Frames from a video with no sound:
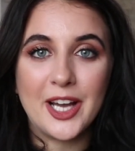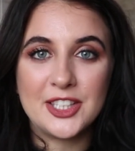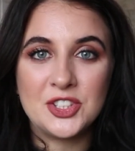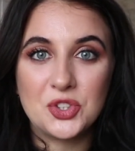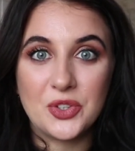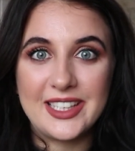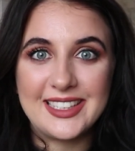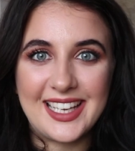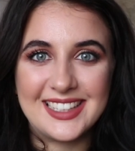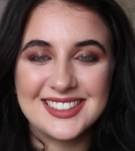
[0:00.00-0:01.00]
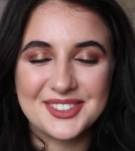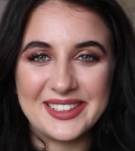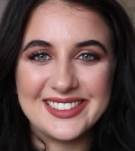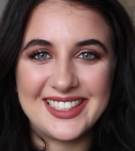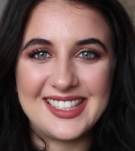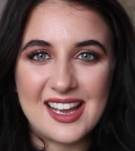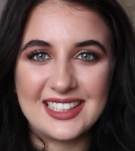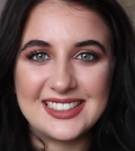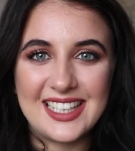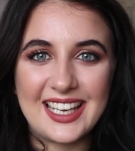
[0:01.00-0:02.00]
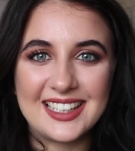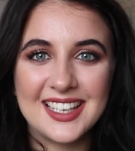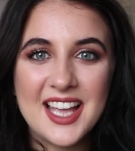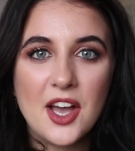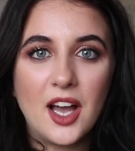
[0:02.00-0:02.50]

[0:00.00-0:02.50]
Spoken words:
I enjoyed in 2019.